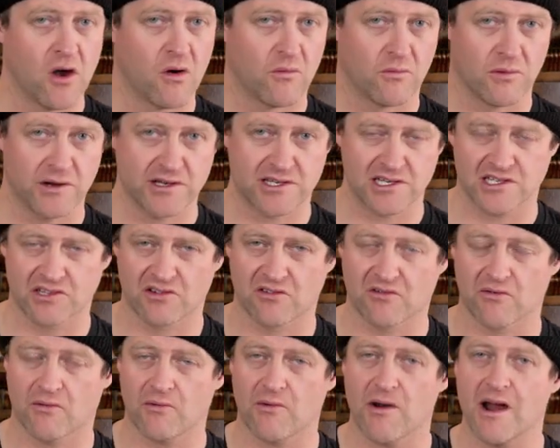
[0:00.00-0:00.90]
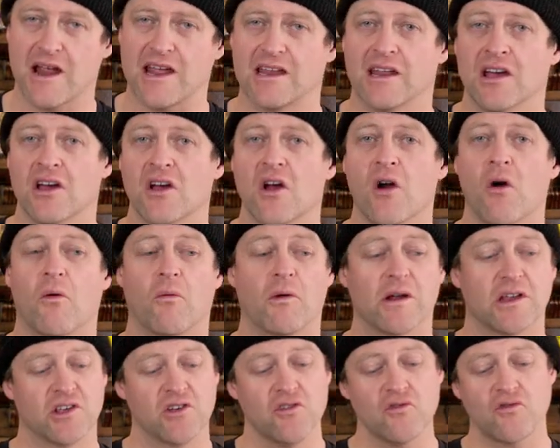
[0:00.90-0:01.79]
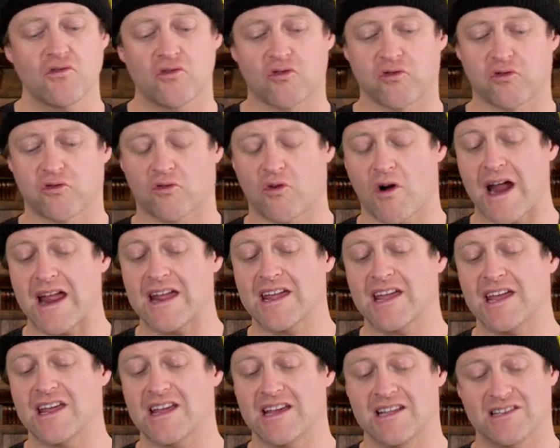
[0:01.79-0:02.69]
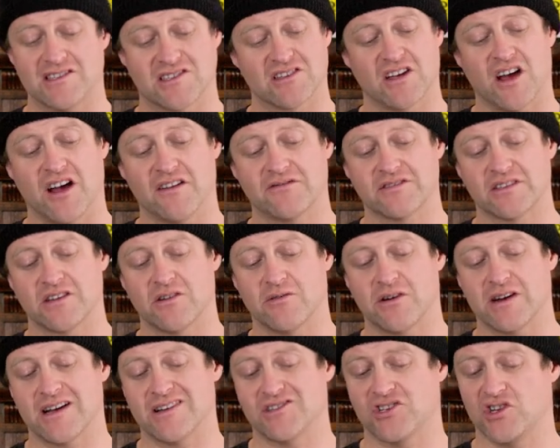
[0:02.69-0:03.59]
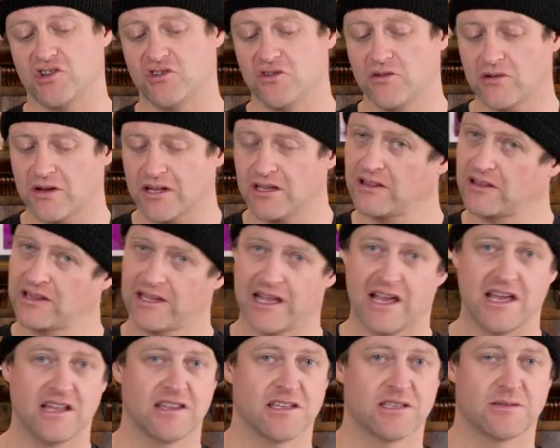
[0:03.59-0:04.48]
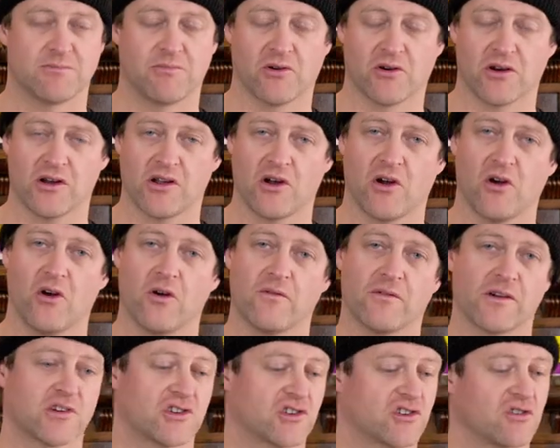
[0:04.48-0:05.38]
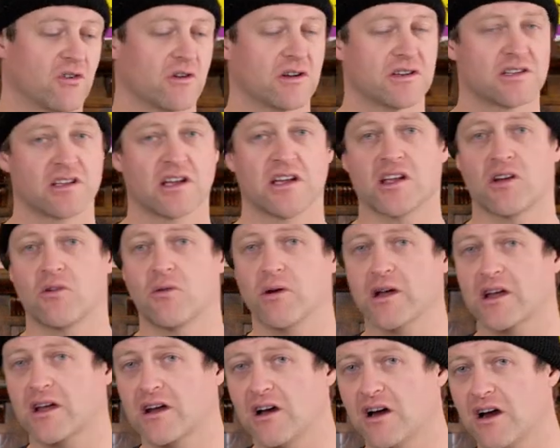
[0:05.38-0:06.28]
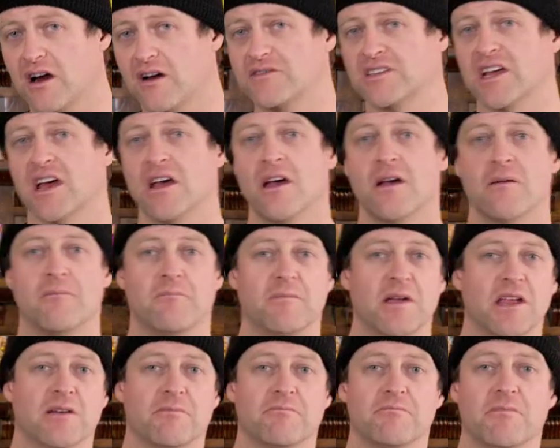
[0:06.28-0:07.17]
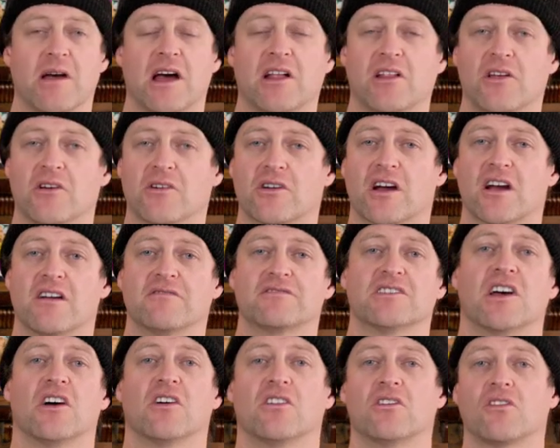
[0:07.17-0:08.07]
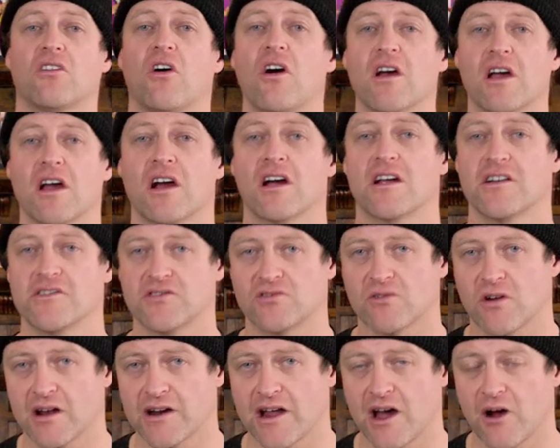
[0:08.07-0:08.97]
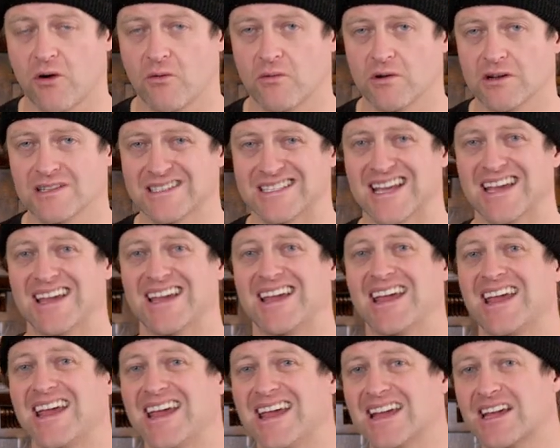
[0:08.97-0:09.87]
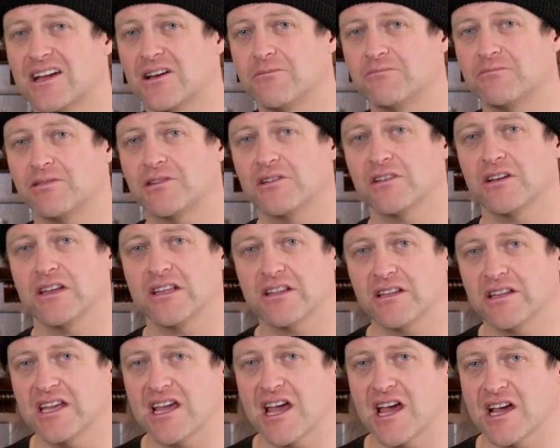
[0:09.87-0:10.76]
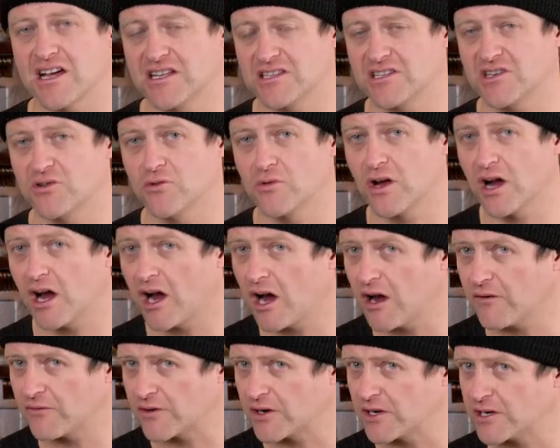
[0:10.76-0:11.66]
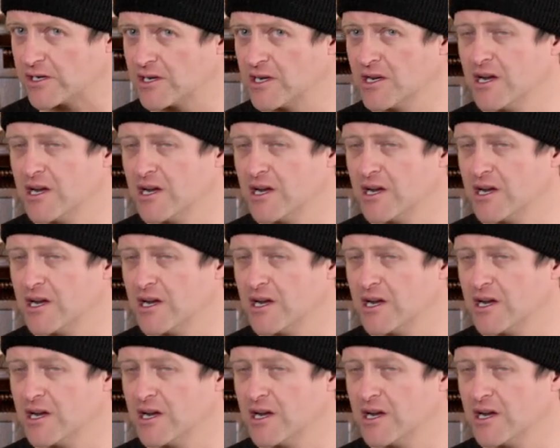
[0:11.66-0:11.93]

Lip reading: which is great. When you crank it in soft snow on edge, you can lay this board over short, tight, quick carves, medium, mellow carves, long, hard, drawn out ones. It completely has you covered.